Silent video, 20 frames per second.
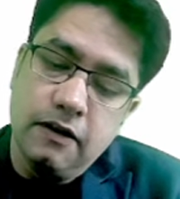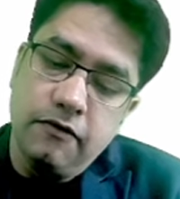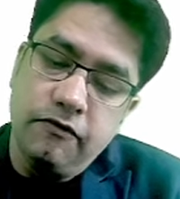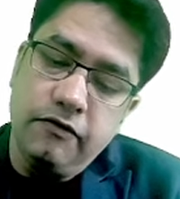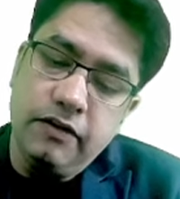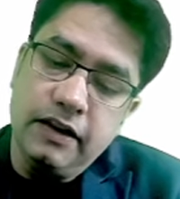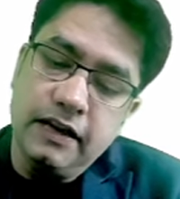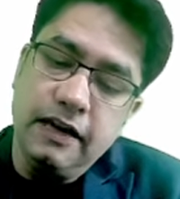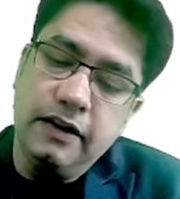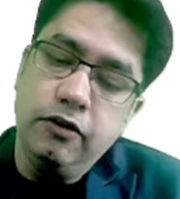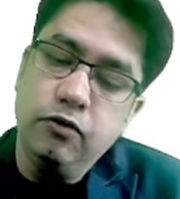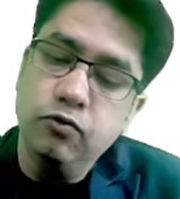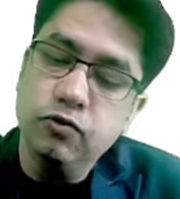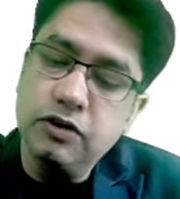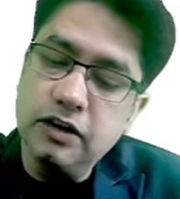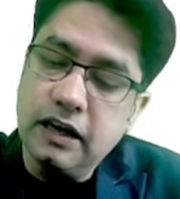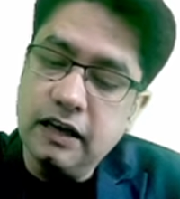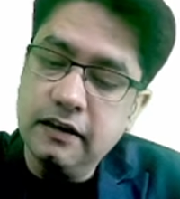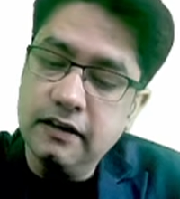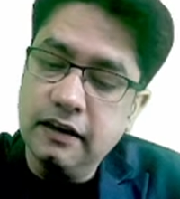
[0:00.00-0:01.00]
We can use
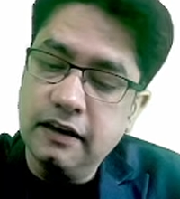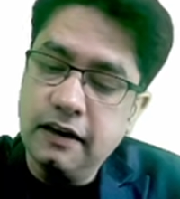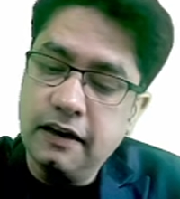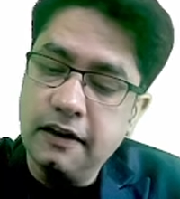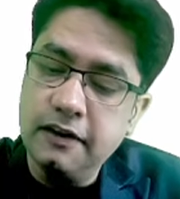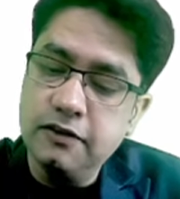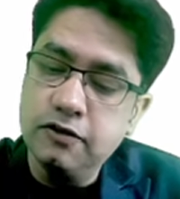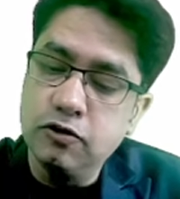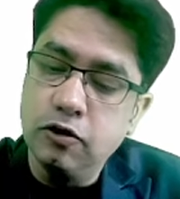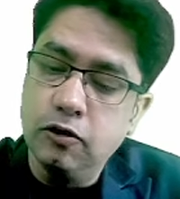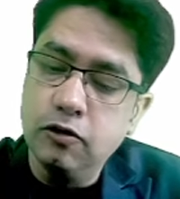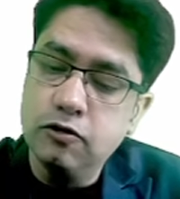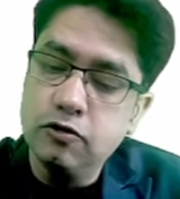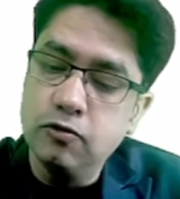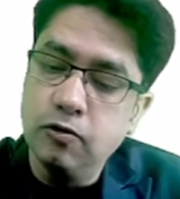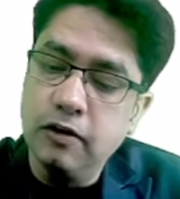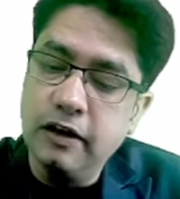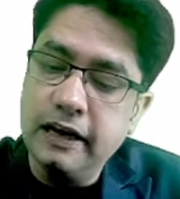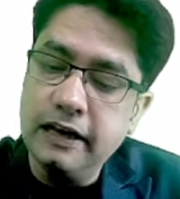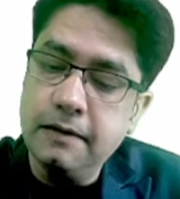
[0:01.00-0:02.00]
other drugs
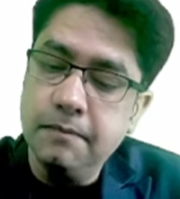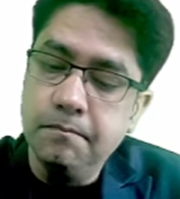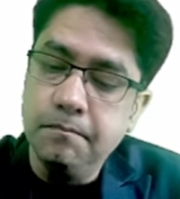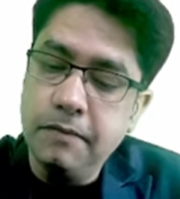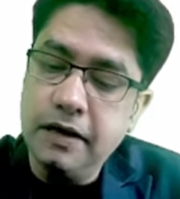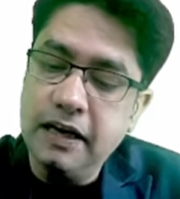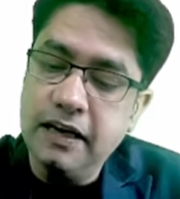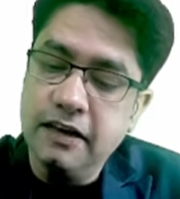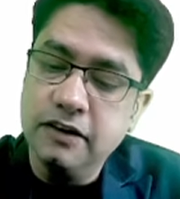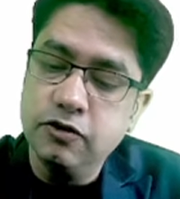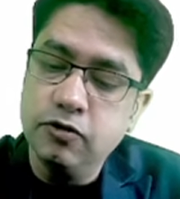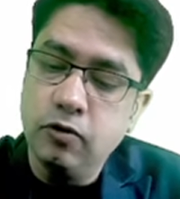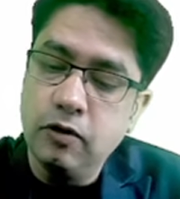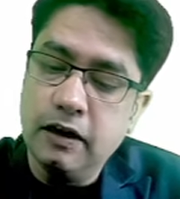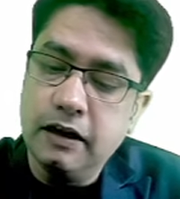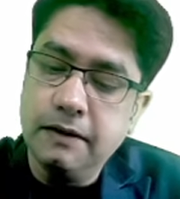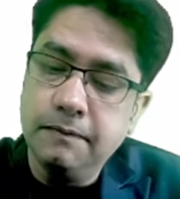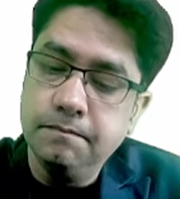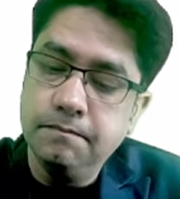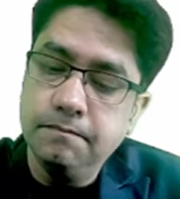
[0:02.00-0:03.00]
also like
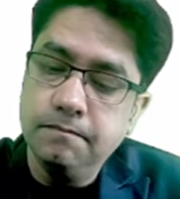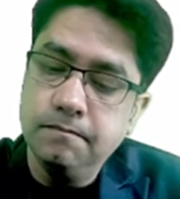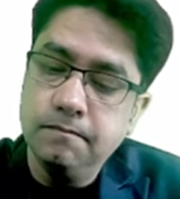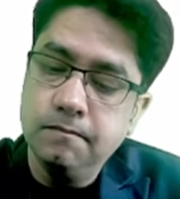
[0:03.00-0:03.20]
midazolam,